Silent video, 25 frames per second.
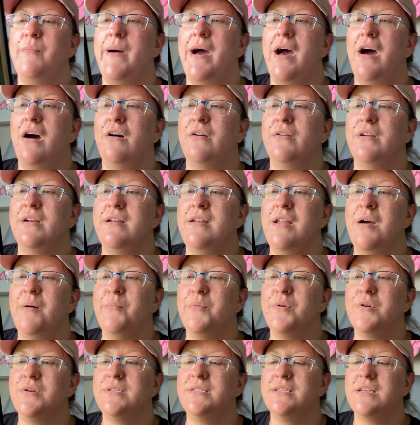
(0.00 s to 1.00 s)
about
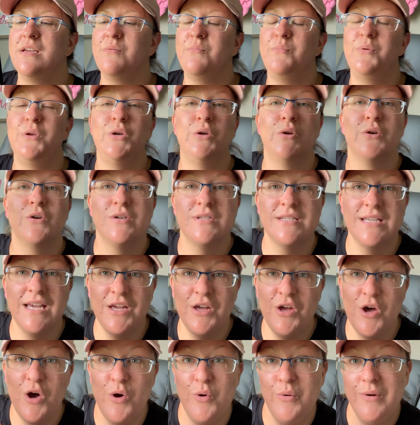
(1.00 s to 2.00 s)
numbers, computers,
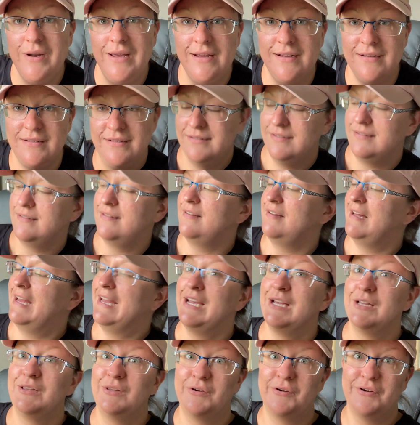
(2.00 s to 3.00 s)
and coding. I
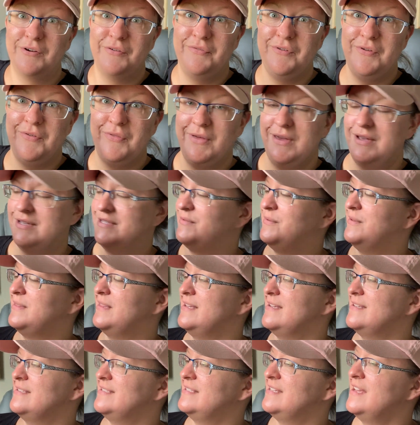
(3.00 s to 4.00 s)
could learn a few things with
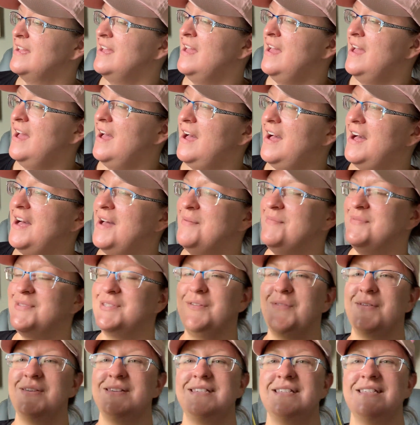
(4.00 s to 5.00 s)
this.
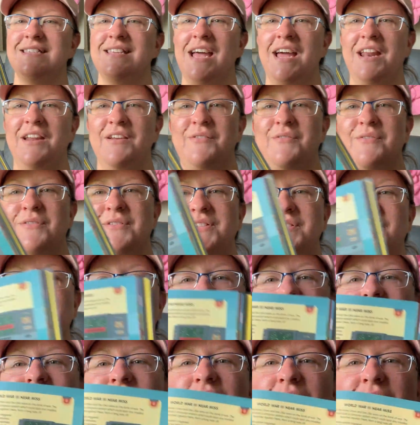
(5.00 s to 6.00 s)
So this is kind of cool. So it
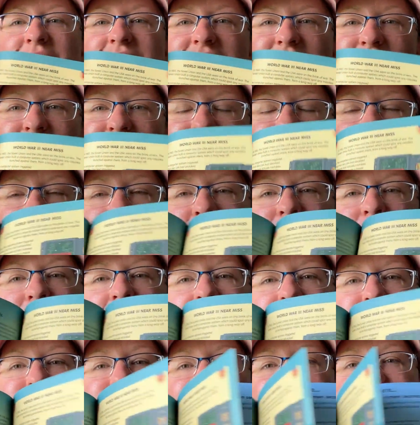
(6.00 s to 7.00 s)
has all the different
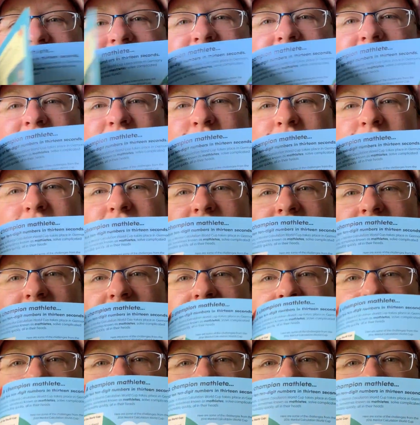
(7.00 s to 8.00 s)
graphics and
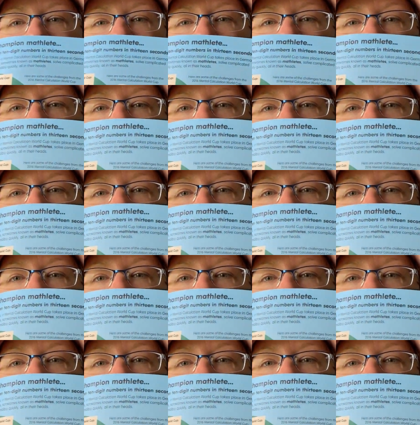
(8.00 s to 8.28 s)
images, and